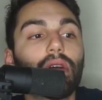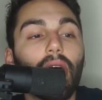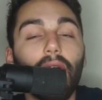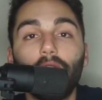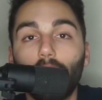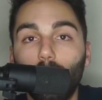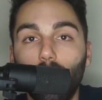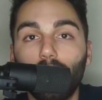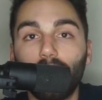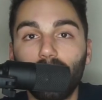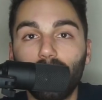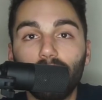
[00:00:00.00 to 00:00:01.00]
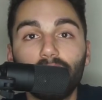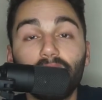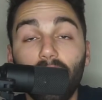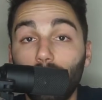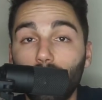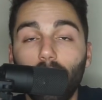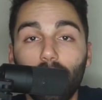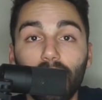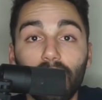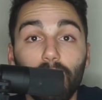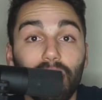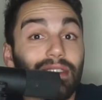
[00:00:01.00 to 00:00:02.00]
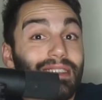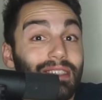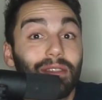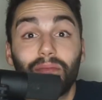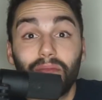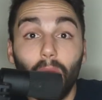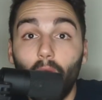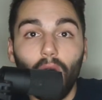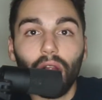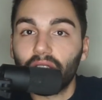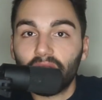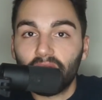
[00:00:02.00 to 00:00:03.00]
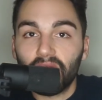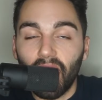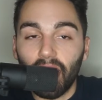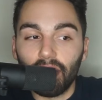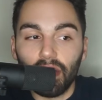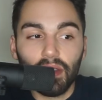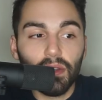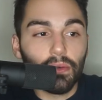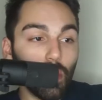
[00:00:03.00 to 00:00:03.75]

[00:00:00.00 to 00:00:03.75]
higher quality sound card in it because it's all it's designed to do.